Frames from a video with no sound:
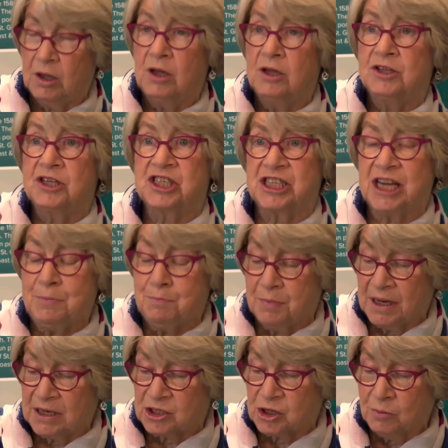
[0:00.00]
The sheep
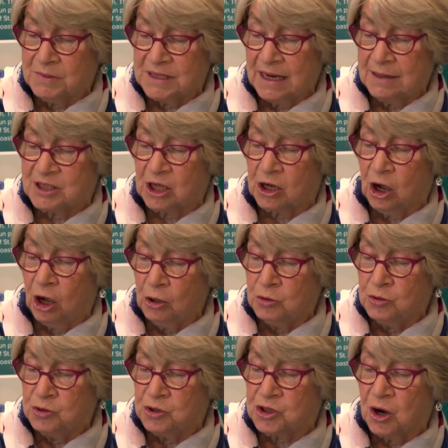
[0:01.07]
and sometimes the
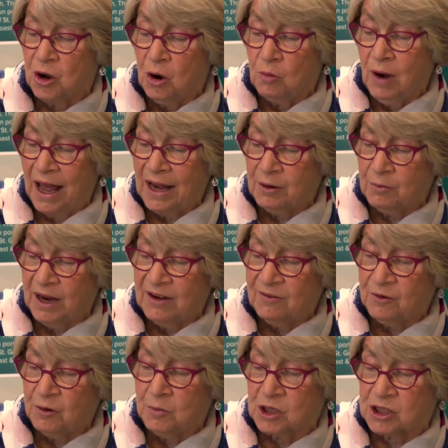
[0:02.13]
cows ran away
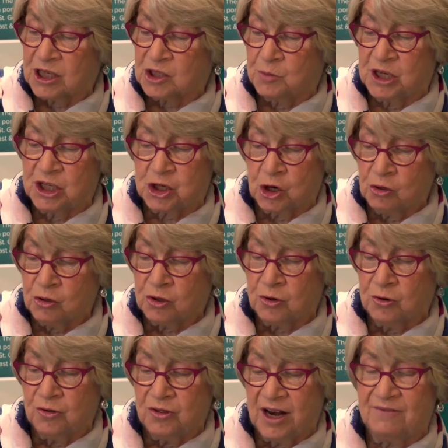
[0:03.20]
from us as we chugged
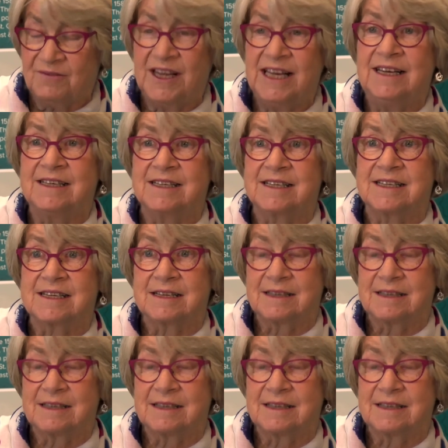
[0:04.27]
through their fields.